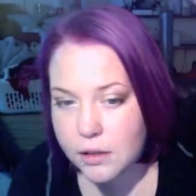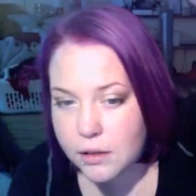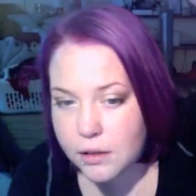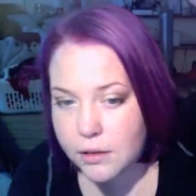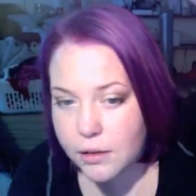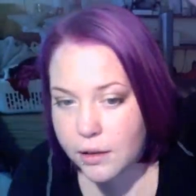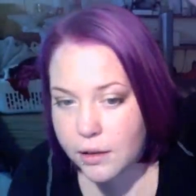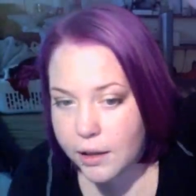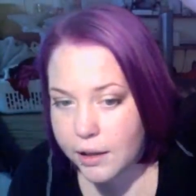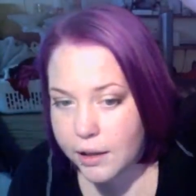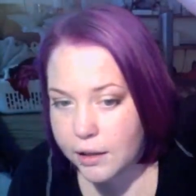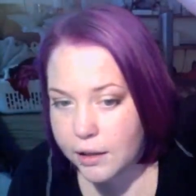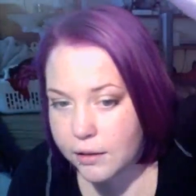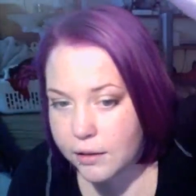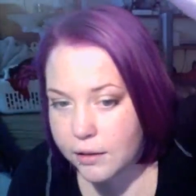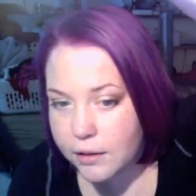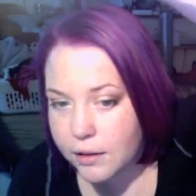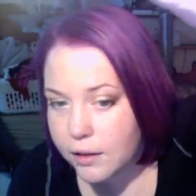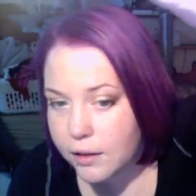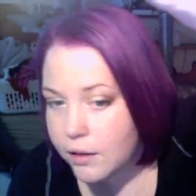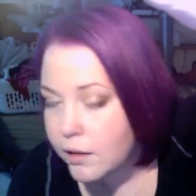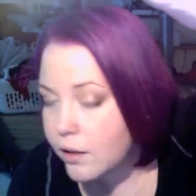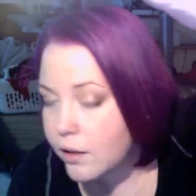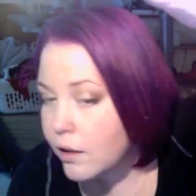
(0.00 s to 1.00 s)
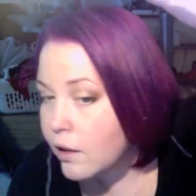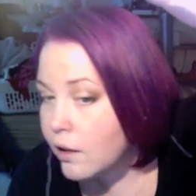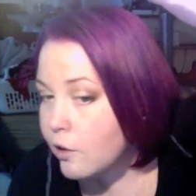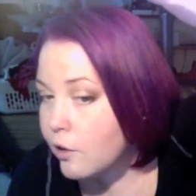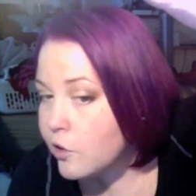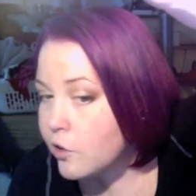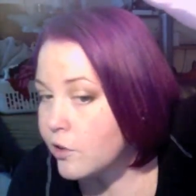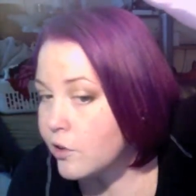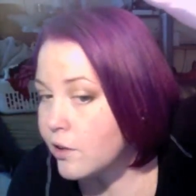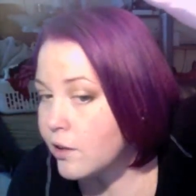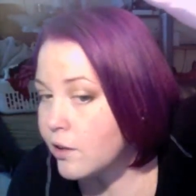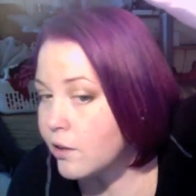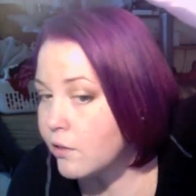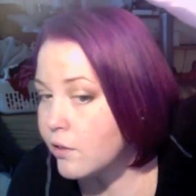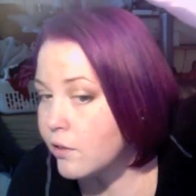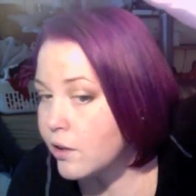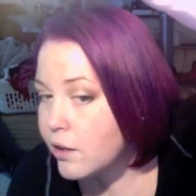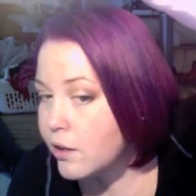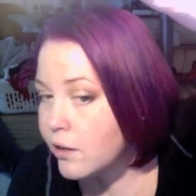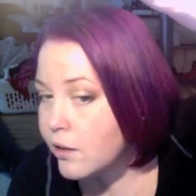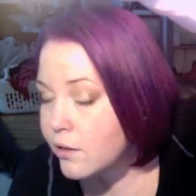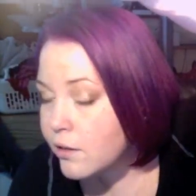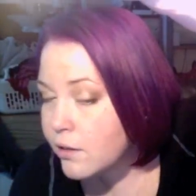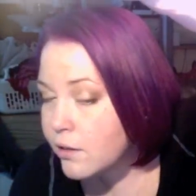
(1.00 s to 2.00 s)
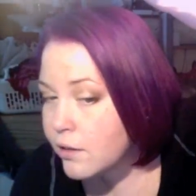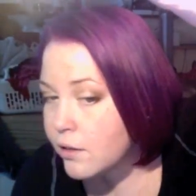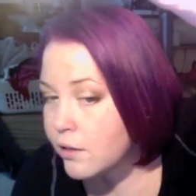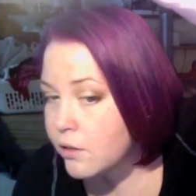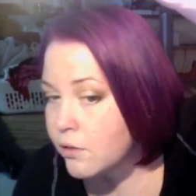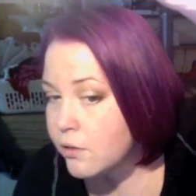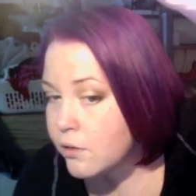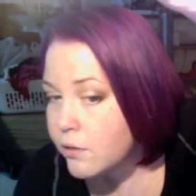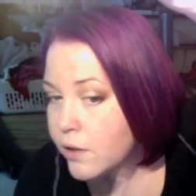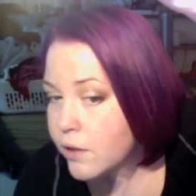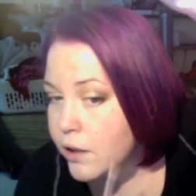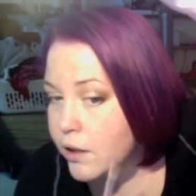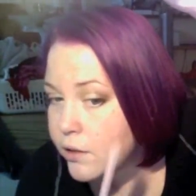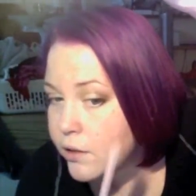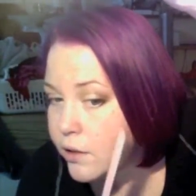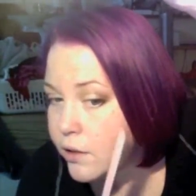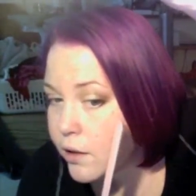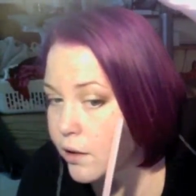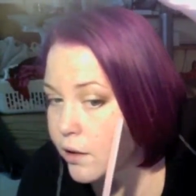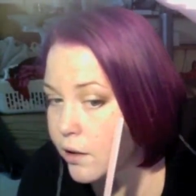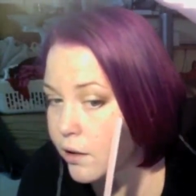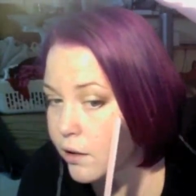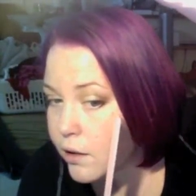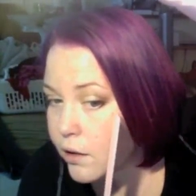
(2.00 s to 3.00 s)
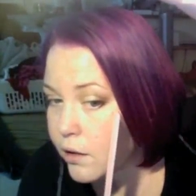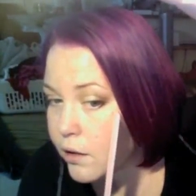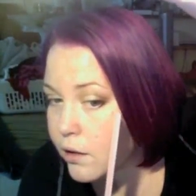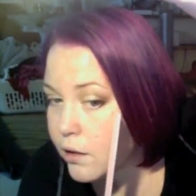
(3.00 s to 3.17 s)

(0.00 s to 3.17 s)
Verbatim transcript: light. There you go. See that little red dot